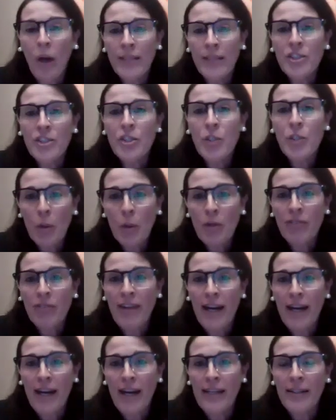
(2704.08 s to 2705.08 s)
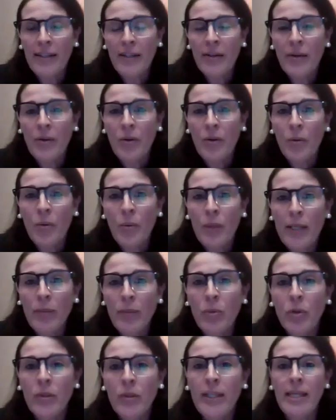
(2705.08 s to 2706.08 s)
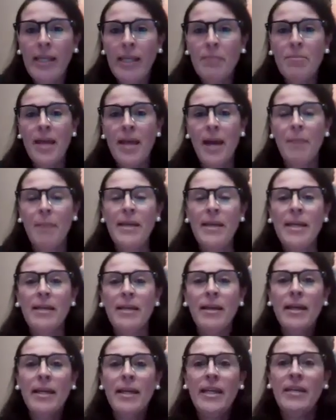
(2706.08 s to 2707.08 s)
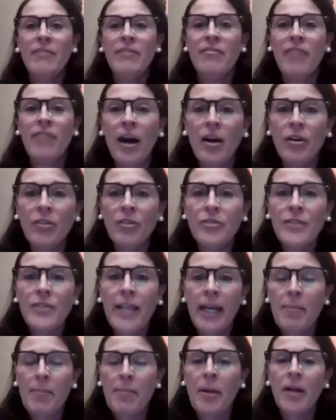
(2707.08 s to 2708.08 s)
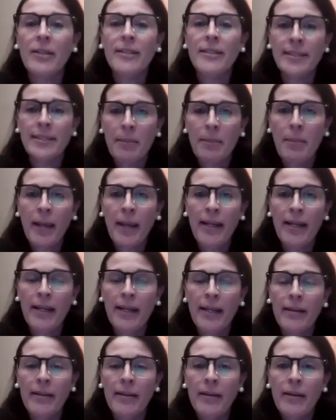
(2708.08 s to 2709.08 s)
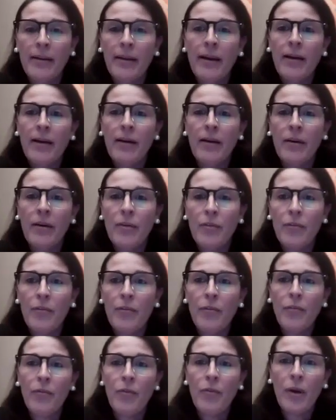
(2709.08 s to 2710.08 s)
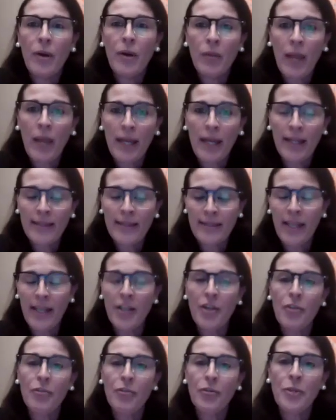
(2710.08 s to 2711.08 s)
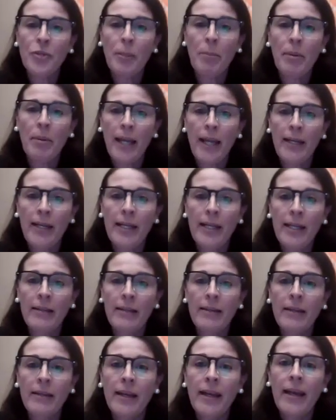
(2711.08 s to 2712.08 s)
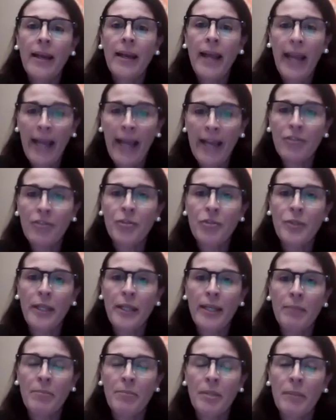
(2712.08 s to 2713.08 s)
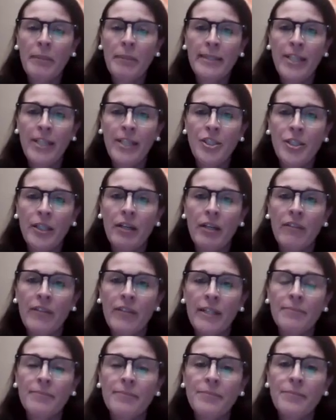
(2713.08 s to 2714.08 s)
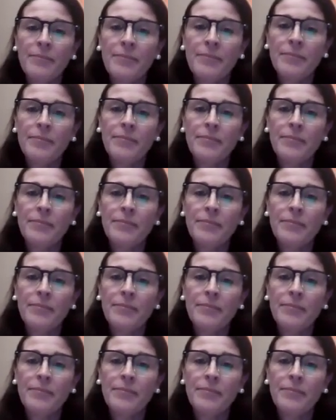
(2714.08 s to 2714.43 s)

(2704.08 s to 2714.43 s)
once notified, we will keep them involved and participated, like I said, through the planning and through the implementation of it.